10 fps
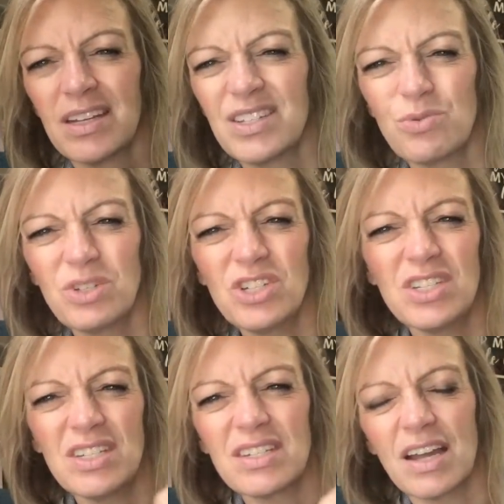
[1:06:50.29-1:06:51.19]
And so we
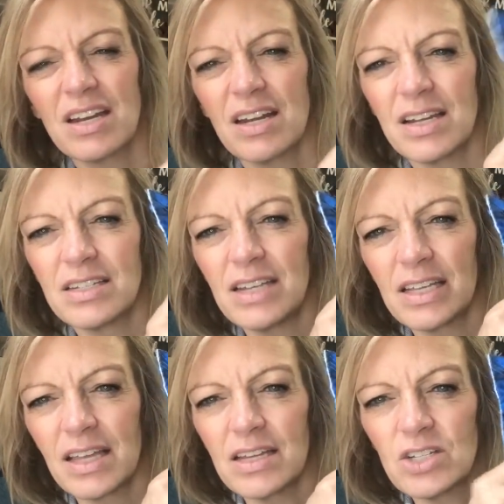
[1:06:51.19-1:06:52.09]
just decided not to
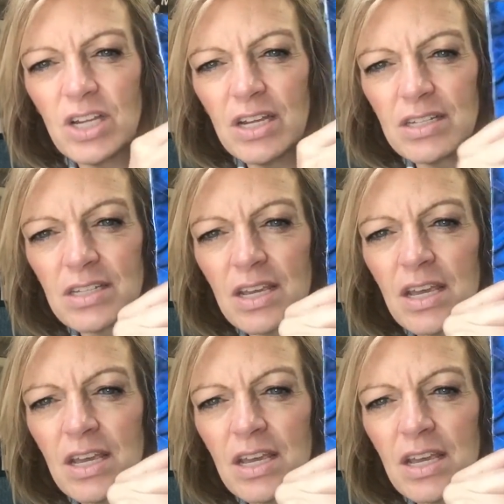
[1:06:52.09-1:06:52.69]
take that chance.